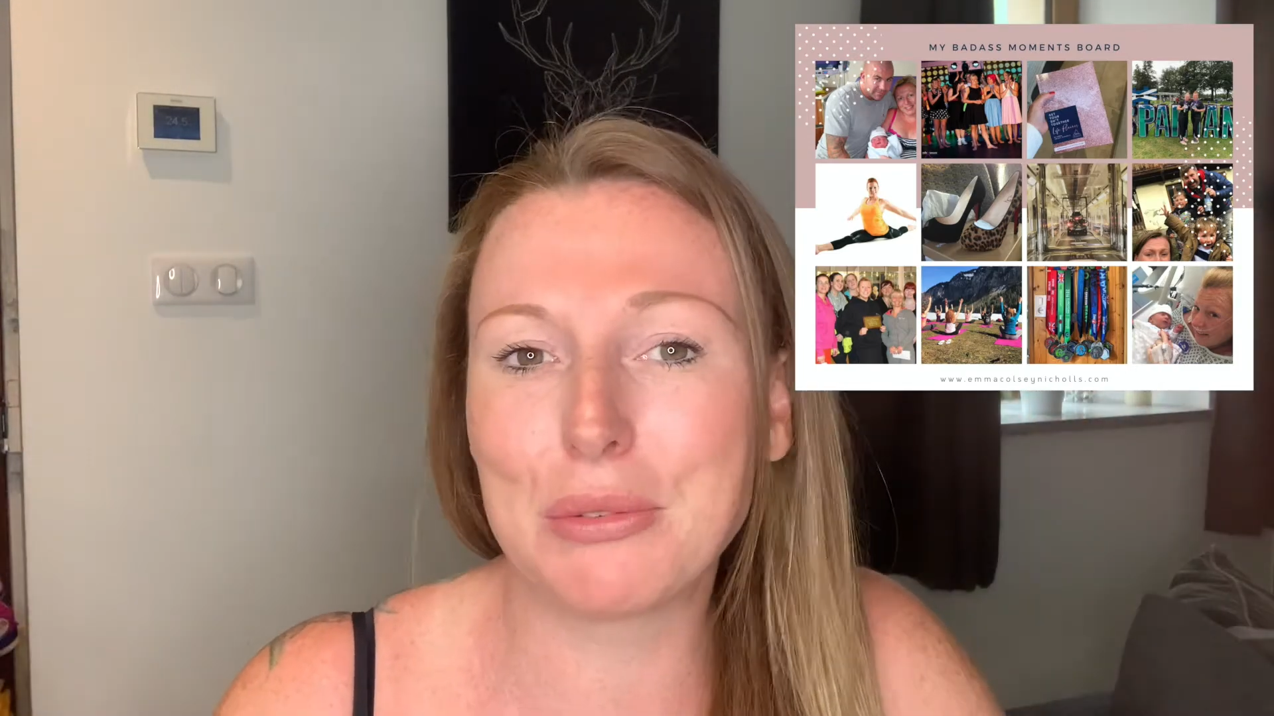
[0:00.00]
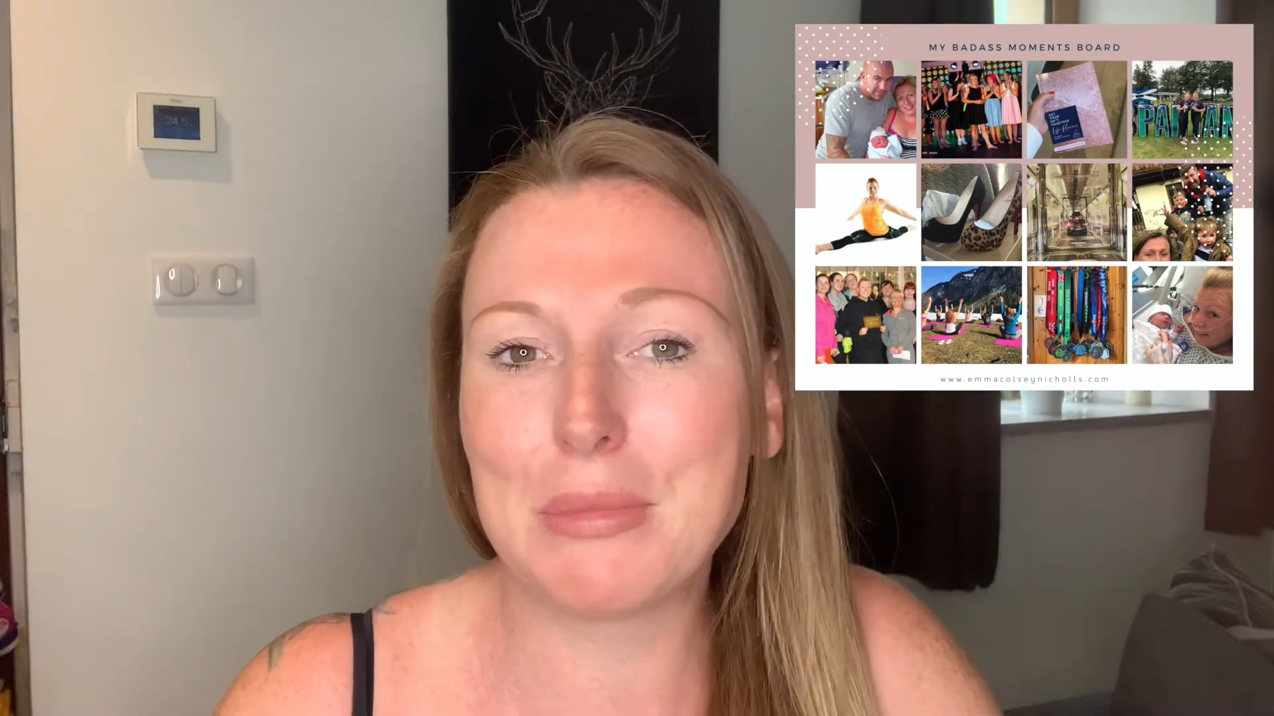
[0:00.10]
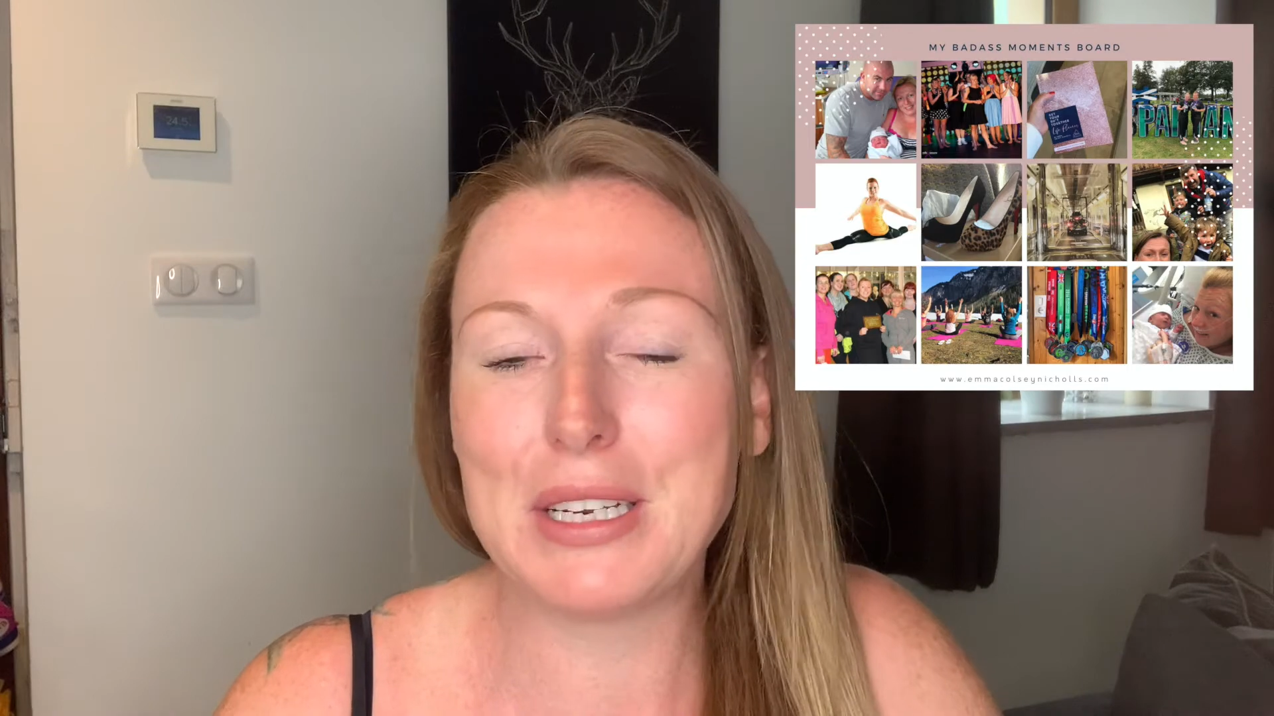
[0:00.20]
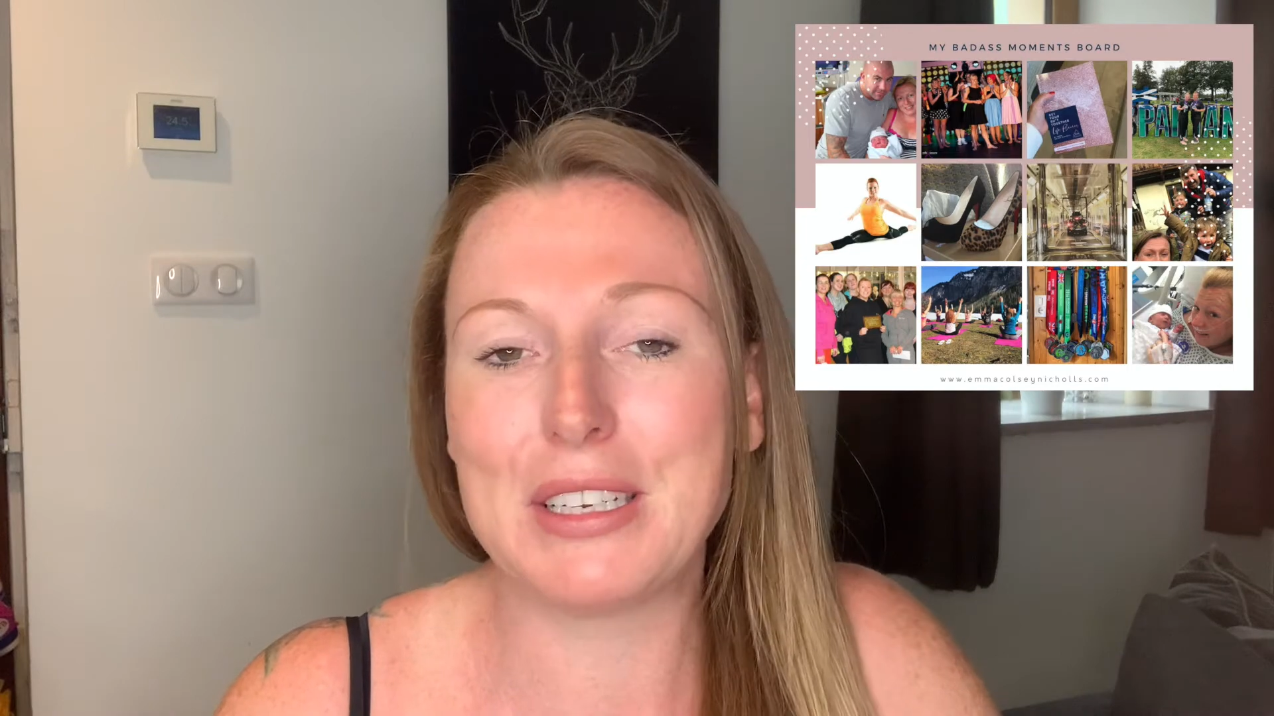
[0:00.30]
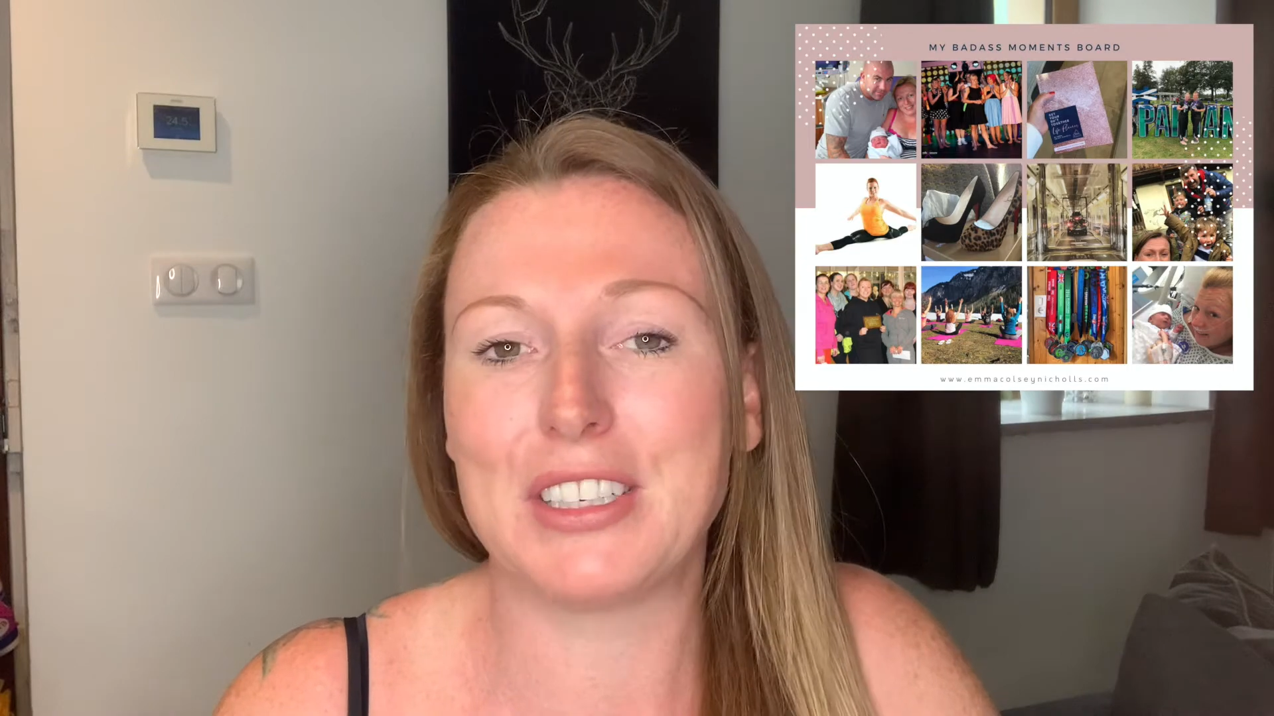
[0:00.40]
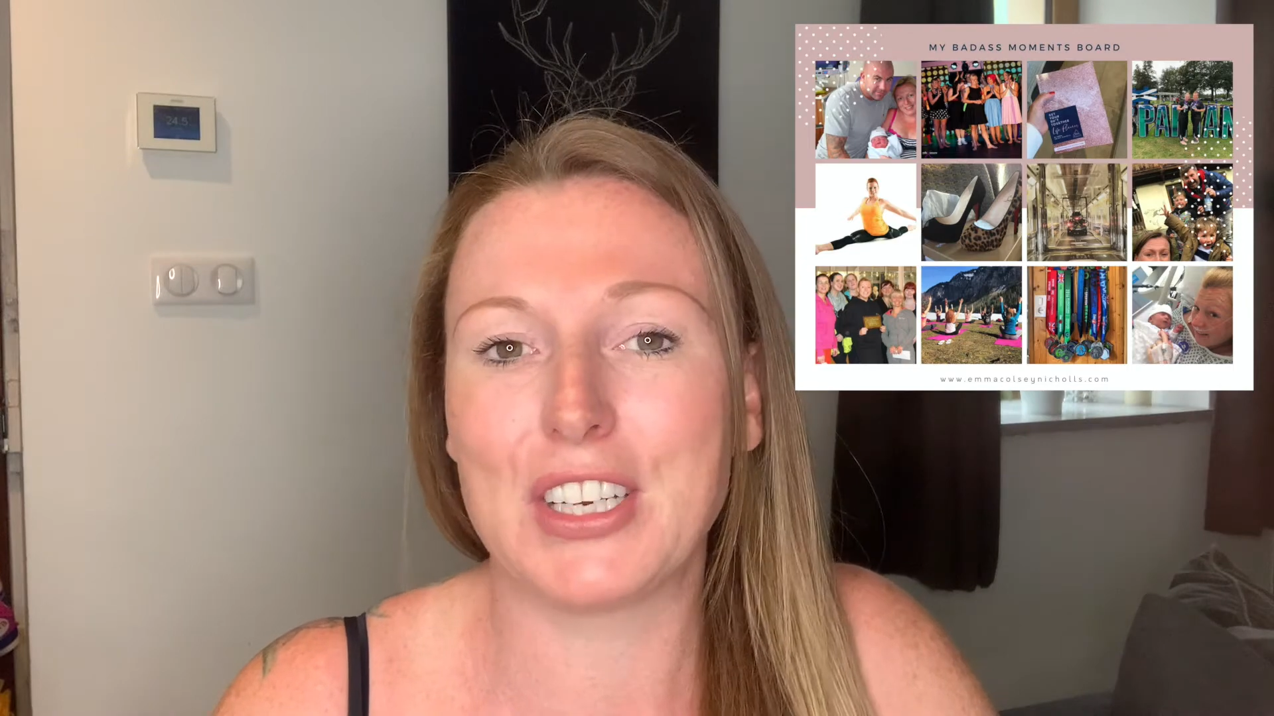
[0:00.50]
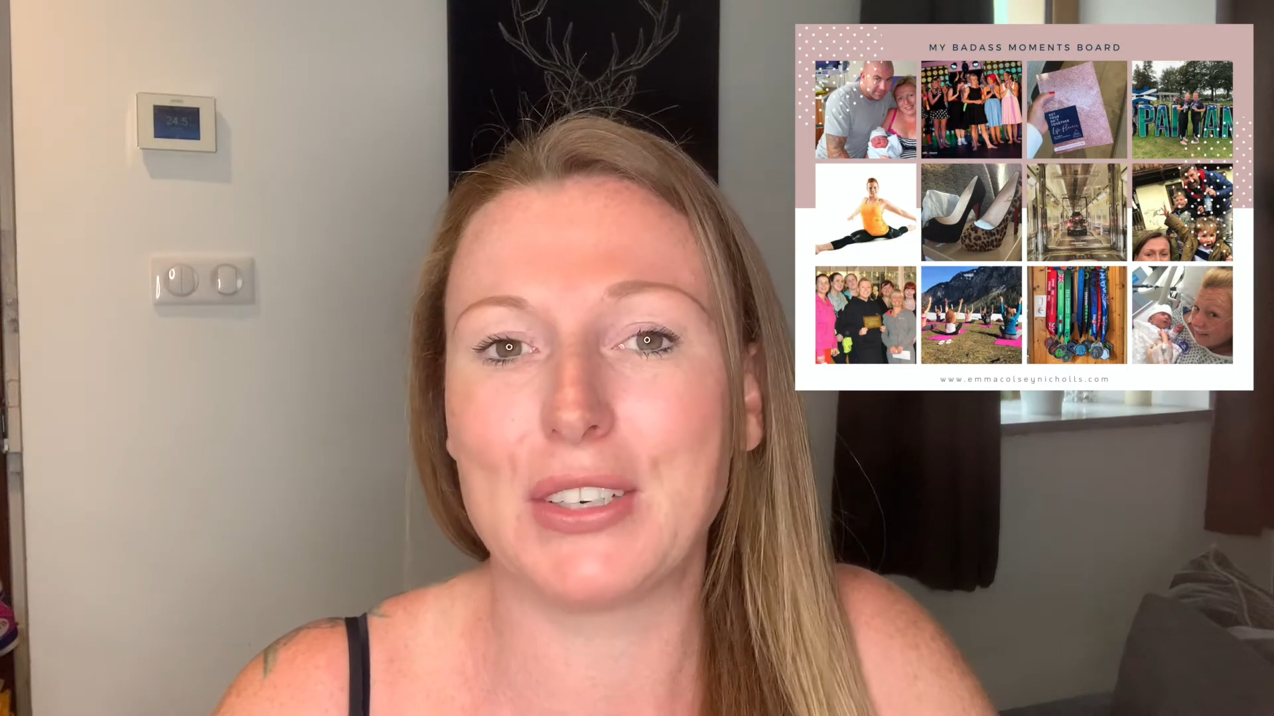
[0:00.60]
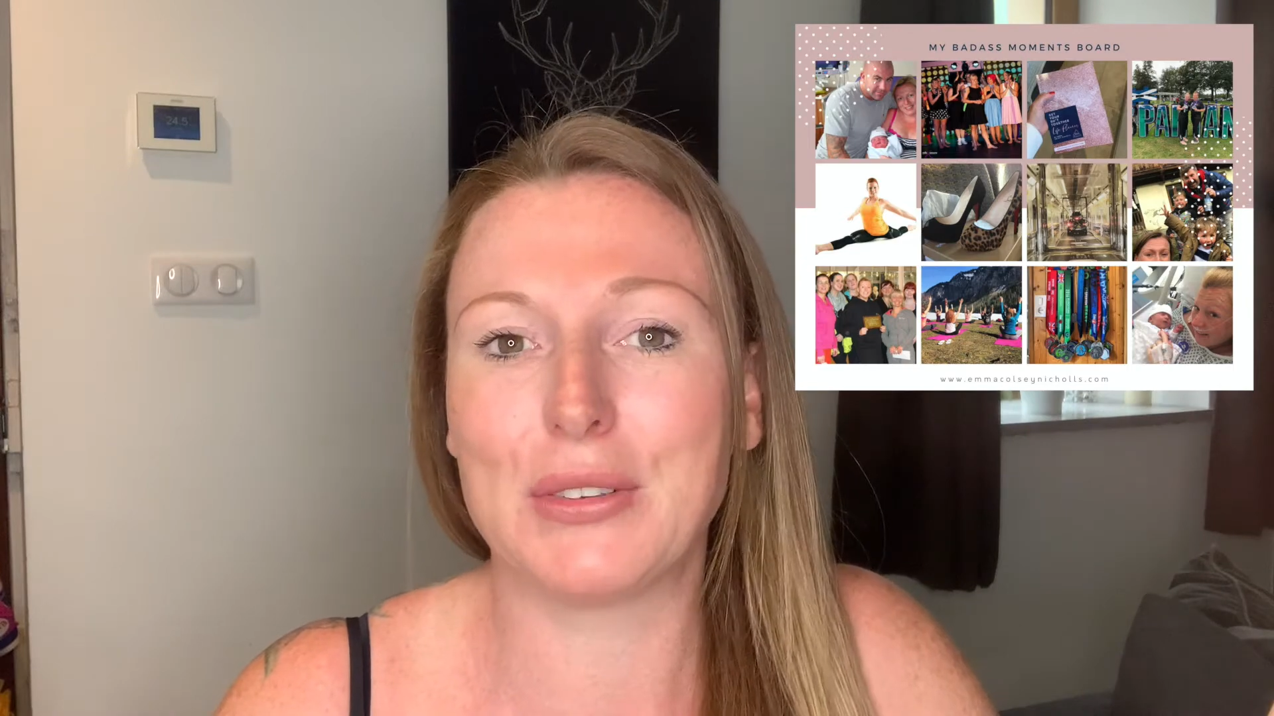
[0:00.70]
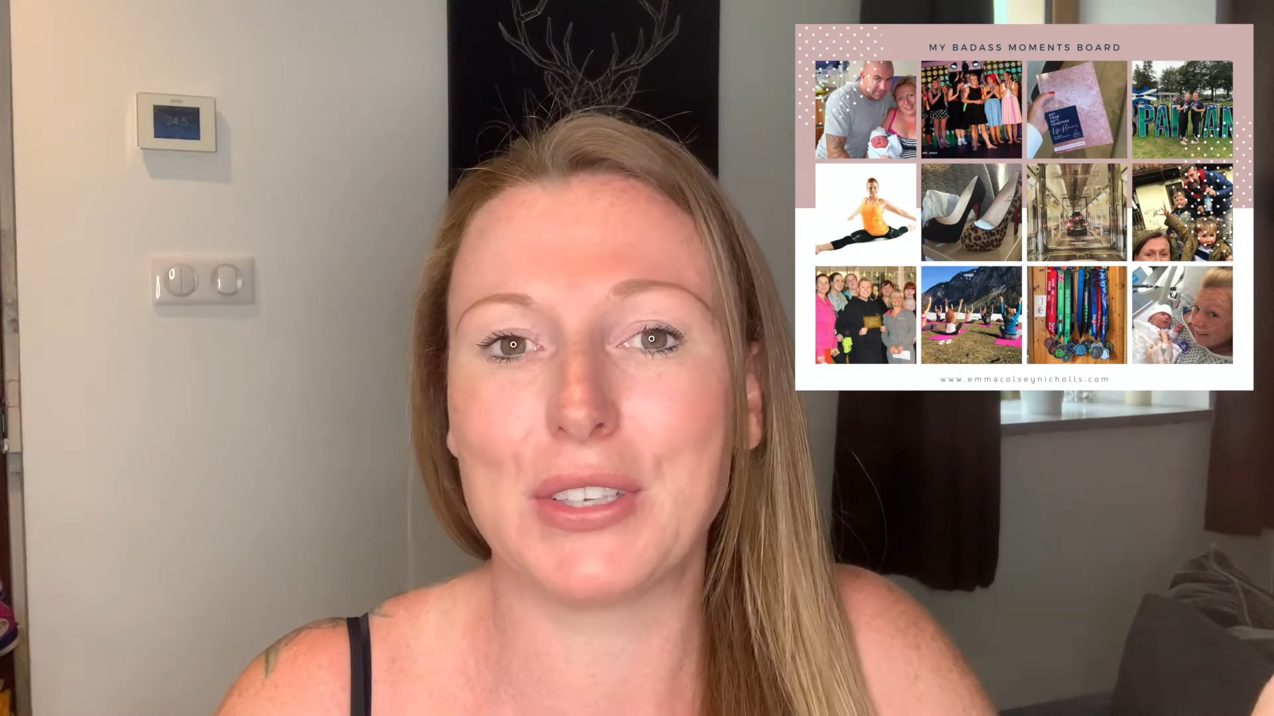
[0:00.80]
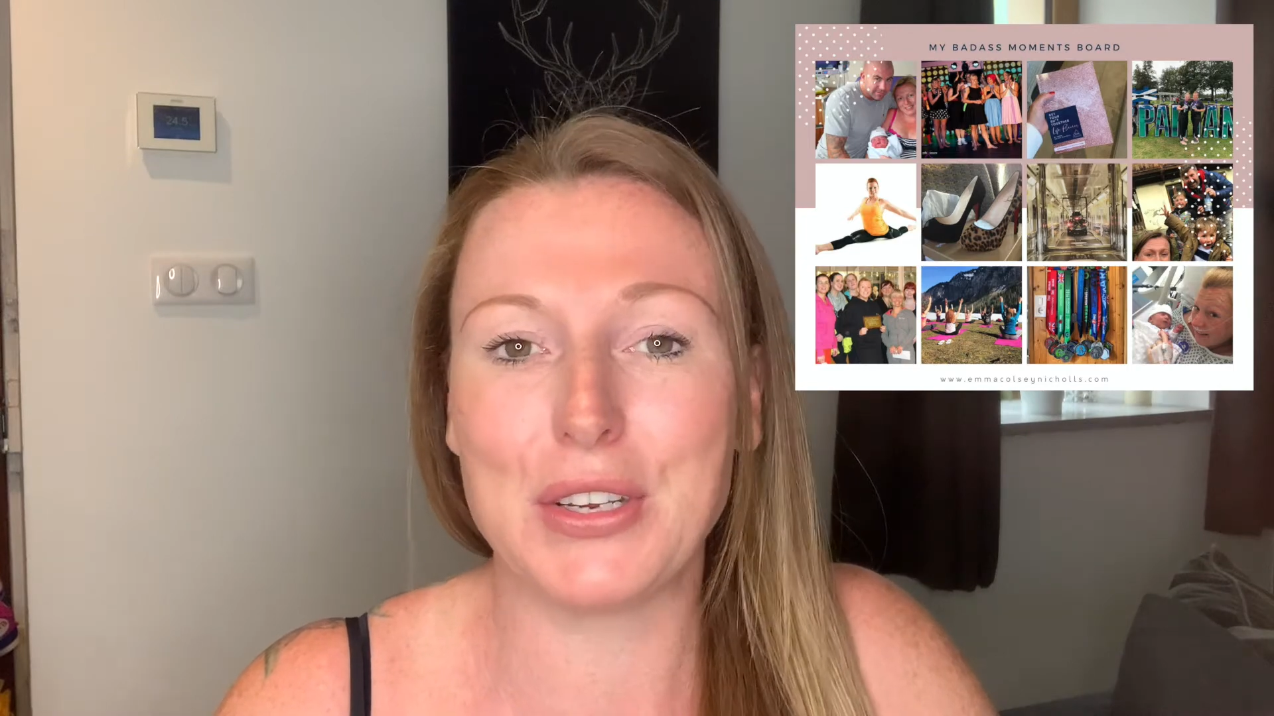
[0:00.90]
media
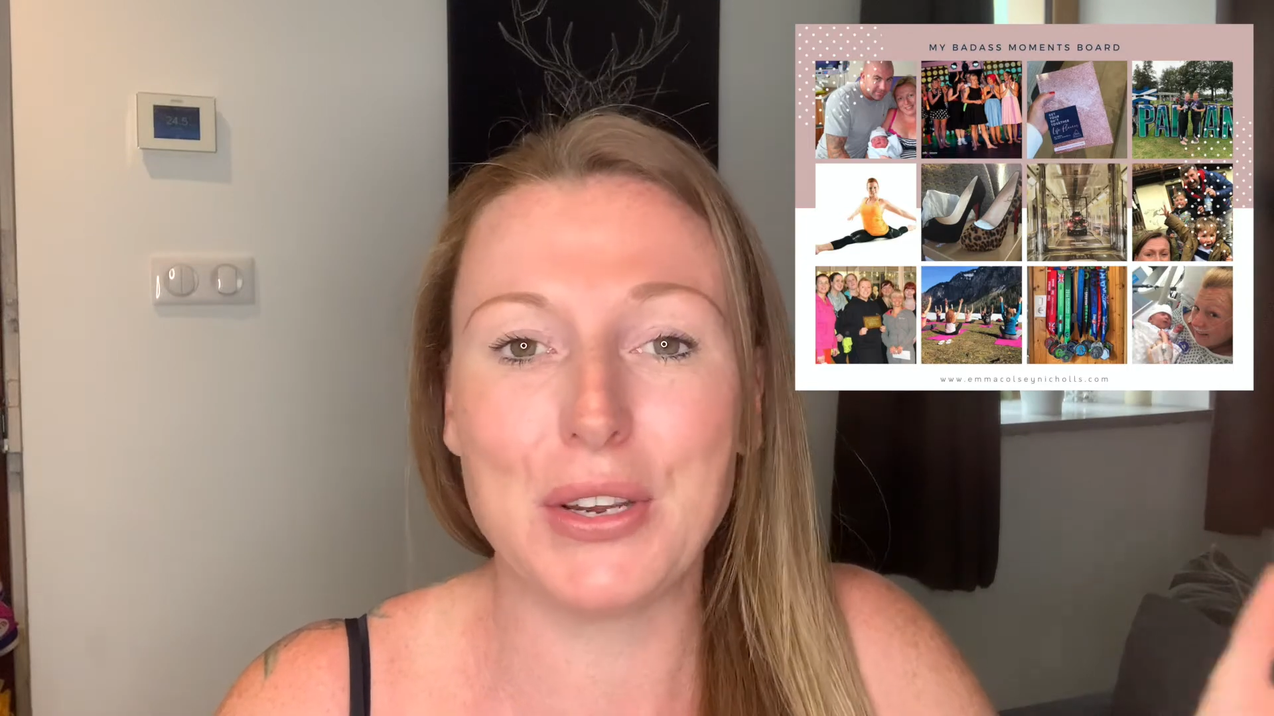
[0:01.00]
channel that